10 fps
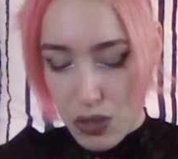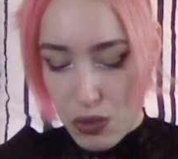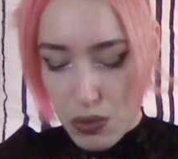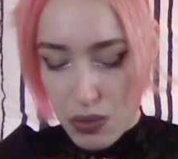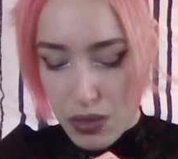
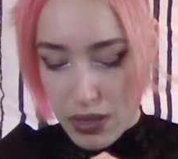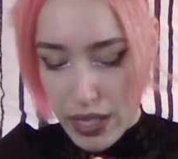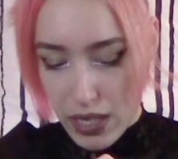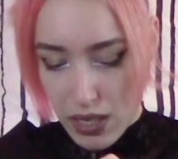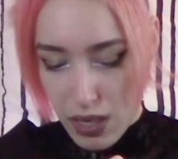Dude,
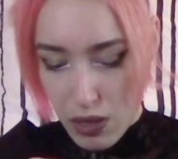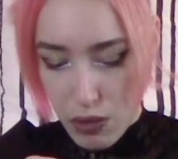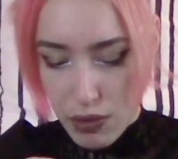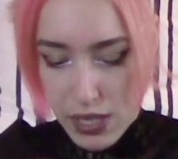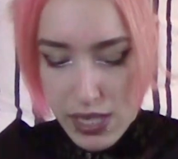let
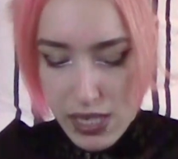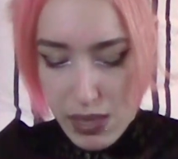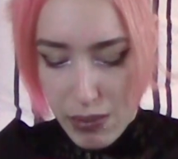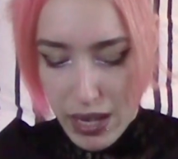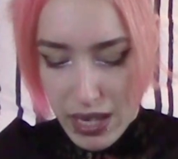go,
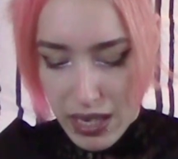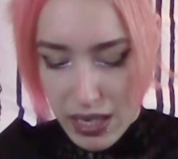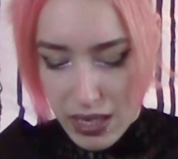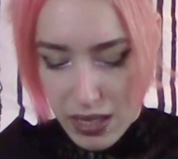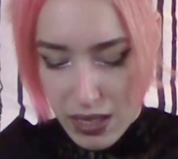it's
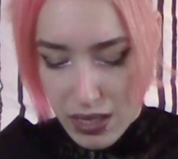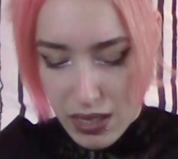mine.